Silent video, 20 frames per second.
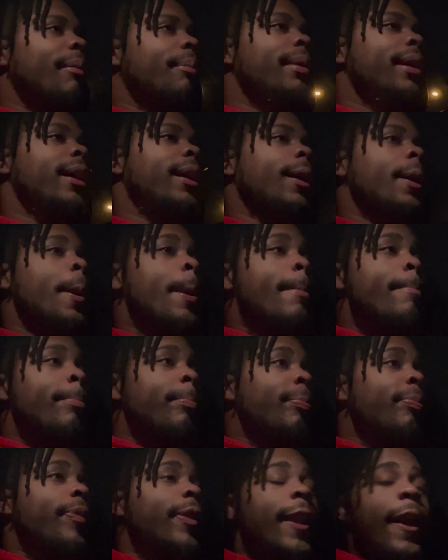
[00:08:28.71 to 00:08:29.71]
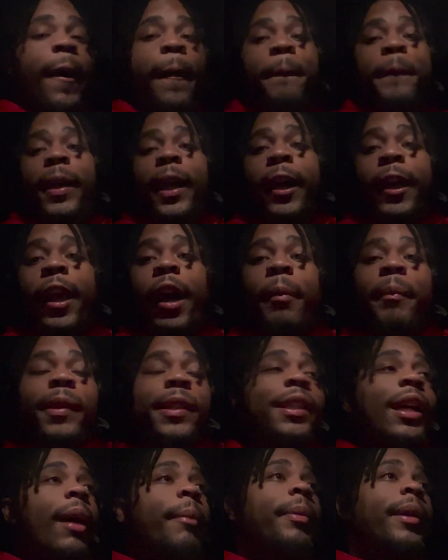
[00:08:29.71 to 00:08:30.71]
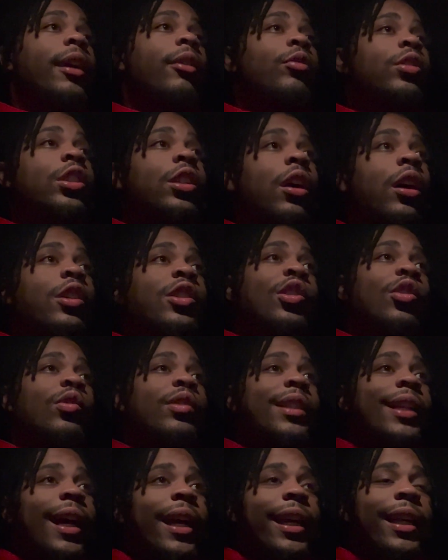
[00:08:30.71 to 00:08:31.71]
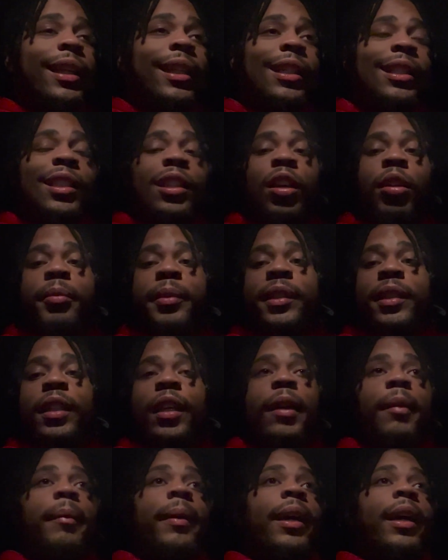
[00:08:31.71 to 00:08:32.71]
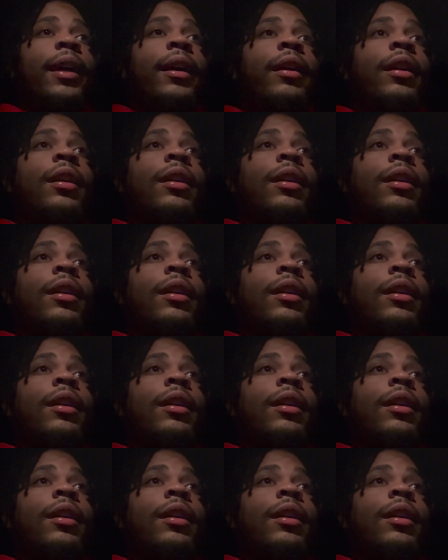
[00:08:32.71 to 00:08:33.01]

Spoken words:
But, yeah, man, I'll be tapping in with y'all as soon as I get these numbers in, man.